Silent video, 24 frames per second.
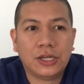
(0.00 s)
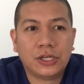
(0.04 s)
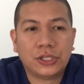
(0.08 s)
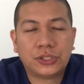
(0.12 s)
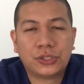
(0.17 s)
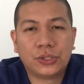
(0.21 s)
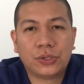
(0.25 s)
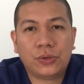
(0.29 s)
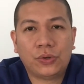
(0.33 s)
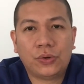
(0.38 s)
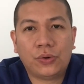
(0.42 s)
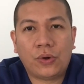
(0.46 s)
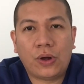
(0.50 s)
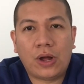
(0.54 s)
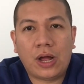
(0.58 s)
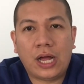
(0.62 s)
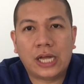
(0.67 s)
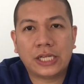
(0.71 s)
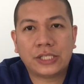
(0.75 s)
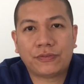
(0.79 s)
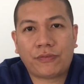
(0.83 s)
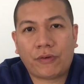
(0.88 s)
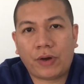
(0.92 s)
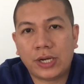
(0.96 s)
So,
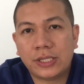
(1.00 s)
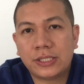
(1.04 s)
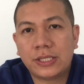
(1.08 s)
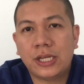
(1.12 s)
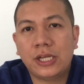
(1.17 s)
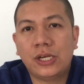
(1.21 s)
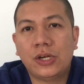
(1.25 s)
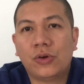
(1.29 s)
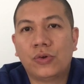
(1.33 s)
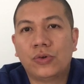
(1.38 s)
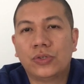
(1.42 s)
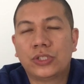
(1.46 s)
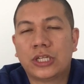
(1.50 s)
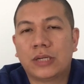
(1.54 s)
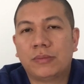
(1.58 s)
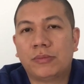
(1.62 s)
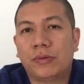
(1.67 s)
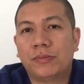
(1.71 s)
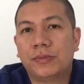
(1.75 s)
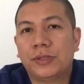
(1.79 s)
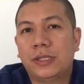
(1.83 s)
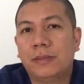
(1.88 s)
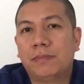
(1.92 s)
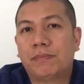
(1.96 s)
as far as I know,
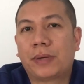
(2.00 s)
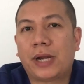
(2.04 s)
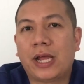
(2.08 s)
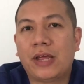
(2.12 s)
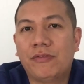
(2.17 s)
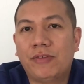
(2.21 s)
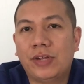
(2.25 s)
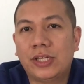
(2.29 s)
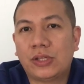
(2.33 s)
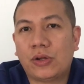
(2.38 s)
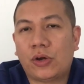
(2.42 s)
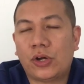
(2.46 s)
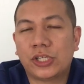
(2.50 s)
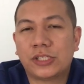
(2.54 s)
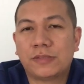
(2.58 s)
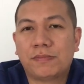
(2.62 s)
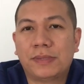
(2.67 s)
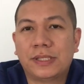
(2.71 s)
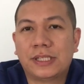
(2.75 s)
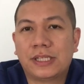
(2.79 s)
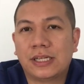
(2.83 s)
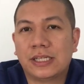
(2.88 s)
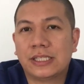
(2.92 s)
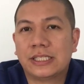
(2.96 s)
some of the private
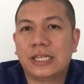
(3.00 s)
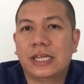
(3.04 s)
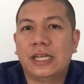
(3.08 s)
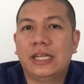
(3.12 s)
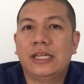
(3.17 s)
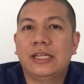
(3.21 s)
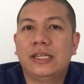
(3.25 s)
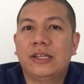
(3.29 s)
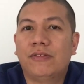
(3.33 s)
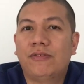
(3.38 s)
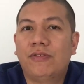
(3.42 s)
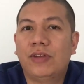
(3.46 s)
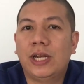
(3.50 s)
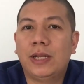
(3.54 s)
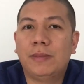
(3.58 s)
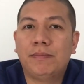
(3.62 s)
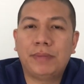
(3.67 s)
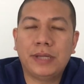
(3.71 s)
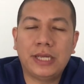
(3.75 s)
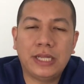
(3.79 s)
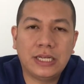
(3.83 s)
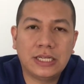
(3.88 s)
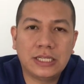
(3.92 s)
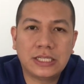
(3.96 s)
hospitals in the
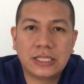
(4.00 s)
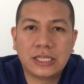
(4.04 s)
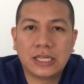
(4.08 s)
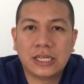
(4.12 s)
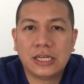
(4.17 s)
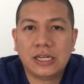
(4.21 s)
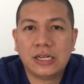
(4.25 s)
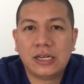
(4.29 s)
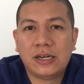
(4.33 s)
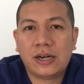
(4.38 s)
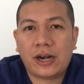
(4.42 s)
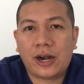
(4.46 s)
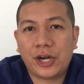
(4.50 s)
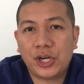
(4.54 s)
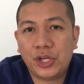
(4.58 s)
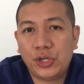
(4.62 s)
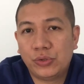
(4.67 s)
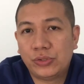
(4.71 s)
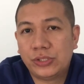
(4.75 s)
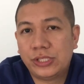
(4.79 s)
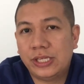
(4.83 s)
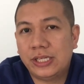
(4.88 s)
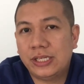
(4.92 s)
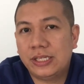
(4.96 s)
Philippines are
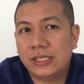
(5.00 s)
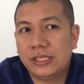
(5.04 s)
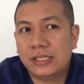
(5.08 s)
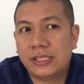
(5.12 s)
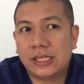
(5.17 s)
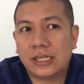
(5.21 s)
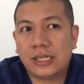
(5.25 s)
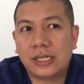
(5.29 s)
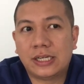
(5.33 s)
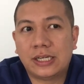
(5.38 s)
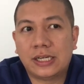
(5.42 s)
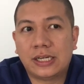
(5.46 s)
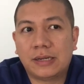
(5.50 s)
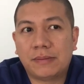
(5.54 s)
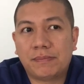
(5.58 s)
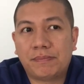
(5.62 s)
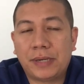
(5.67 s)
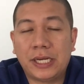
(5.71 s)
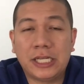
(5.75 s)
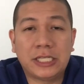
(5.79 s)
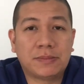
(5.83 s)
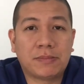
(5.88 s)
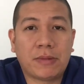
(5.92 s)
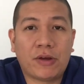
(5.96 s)
using the
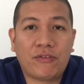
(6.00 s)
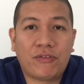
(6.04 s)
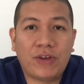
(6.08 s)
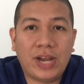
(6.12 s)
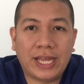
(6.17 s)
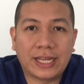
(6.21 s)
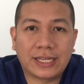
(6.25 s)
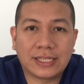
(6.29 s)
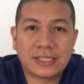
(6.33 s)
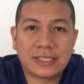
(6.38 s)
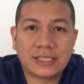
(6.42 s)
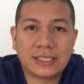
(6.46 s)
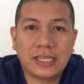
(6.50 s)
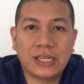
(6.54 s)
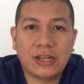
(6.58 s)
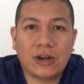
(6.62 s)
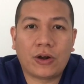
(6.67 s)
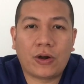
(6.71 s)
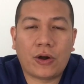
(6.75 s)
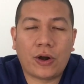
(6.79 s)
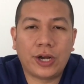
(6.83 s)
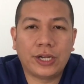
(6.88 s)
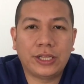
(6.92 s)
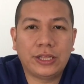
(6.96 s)
PrismaFlex
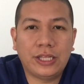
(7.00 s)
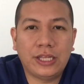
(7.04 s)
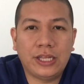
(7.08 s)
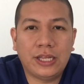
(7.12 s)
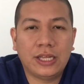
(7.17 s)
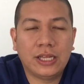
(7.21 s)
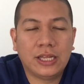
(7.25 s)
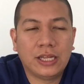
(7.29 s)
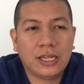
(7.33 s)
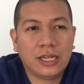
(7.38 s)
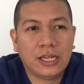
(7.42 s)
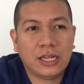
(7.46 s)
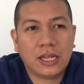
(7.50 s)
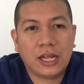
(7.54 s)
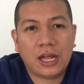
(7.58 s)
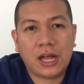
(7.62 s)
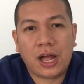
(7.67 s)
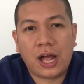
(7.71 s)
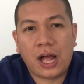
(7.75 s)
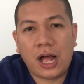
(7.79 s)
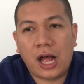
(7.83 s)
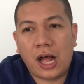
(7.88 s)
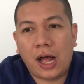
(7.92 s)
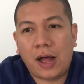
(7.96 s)
CRRT.
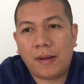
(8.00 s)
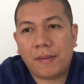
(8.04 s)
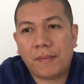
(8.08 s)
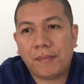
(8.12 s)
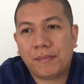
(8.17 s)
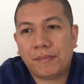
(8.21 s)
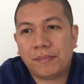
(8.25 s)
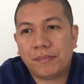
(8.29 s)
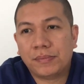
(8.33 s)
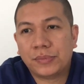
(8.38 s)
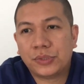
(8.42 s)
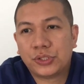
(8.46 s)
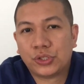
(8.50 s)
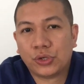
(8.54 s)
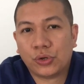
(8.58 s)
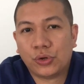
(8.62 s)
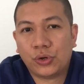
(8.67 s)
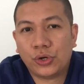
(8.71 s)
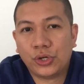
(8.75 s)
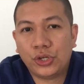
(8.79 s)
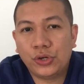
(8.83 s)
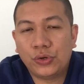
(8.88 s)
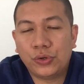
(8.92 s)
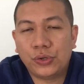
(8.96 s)

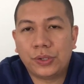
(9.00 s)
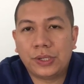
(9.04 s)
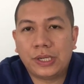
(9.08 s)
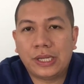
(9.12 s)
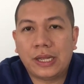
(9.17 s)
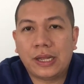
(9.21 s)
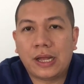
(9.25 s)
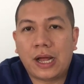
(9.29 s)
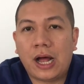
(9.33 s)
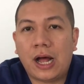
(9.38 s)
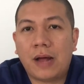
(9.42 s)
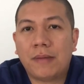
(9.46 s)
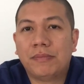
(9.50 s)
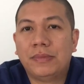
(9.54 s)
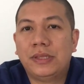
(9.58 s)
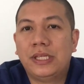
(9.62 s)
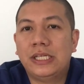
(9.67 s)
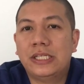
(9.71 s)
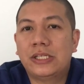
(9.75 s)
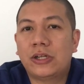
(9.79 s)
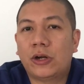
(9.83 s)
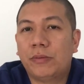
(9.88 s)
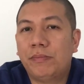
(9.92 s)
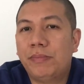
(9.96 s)
So, yun.
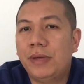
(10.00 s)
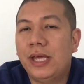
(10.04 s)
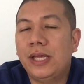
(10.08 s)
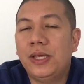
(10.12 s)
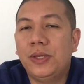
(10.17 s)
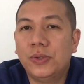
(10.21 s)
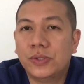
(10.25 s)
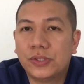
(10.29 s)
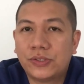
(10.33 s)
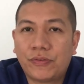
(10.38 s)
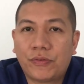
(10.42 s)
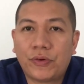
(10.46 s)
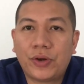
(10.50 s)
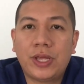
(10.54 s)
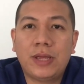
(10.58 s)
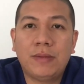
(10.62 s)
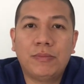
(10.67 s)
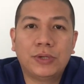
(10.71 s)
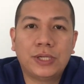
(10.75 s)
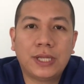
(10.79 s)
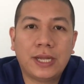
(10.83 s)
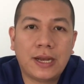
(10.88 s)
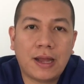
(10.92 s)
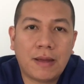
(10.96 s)
These are being used for
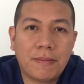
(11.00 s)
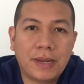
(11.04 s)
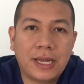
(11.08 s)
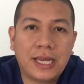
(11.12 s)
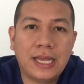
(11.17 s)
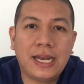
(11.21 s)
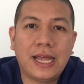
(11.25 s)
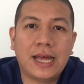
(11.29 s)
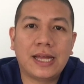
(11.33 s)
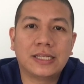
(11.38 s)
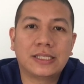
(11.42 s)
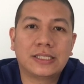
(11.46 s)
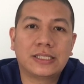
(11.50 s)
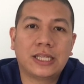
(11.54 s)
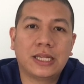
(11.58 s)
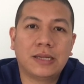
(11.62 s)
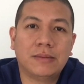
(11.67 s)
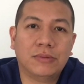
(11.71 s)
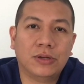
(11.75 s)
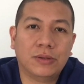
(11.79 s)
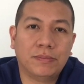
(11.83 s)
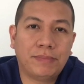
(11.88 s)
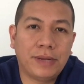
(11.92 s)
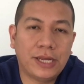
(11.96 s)
hemodynamically
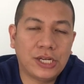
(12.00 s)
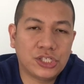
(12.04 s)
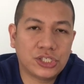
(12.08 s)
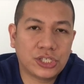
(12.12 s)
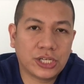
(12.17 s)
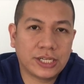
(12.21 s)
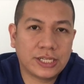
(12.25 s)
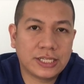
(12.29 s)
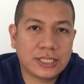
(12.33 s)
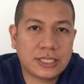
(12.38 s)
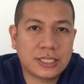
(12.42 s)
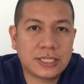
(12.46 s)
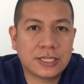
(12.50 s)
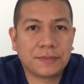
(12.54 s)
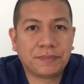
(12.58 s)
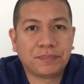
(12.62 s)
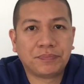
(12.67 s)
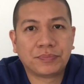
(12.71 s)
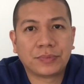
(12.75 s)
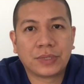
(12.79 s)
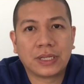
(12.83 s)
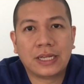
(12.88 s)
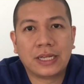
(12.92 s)
unstable patients